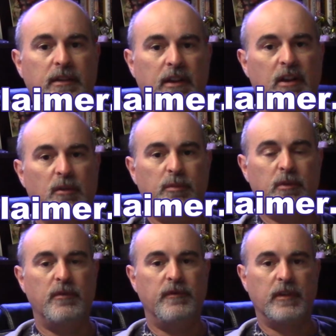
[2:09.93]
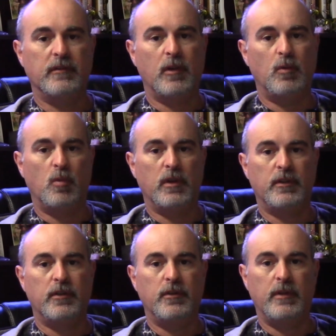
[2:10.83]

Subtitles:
to help you figure out what to do,